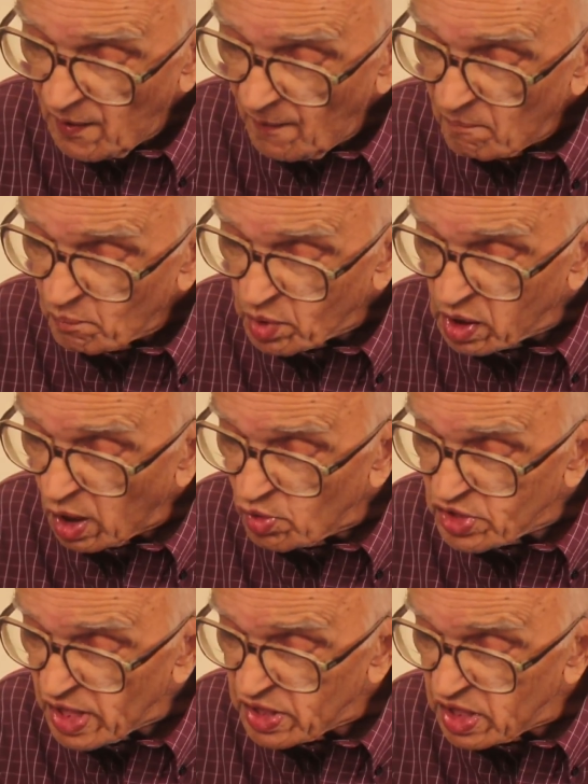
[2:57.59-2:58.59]

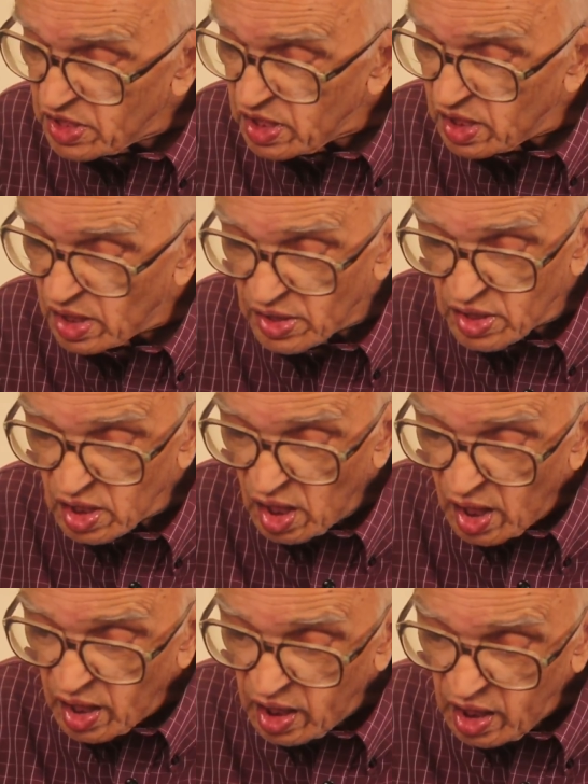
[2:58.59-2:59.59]
Pronounces decisions.
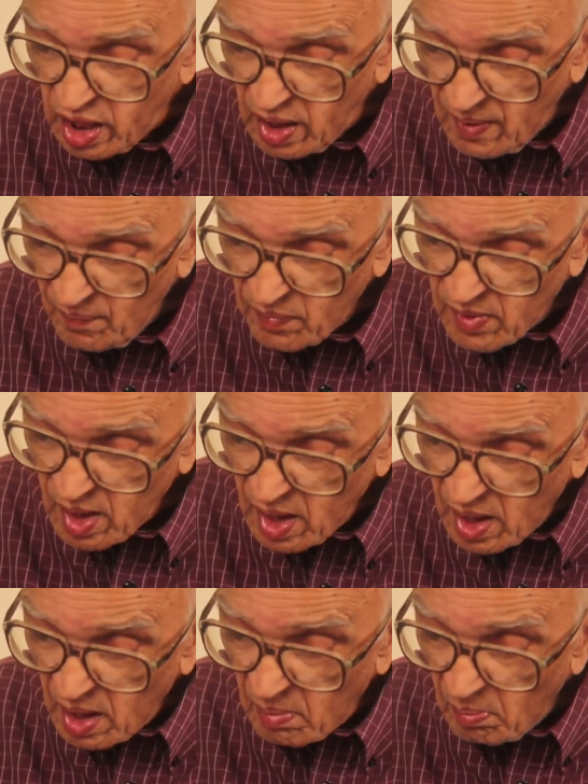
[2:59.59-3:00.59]
He
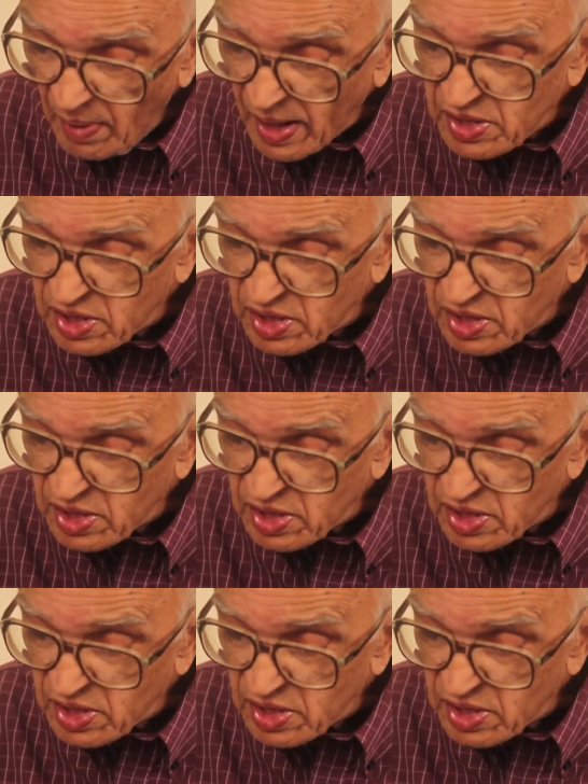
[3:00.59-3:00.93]
makes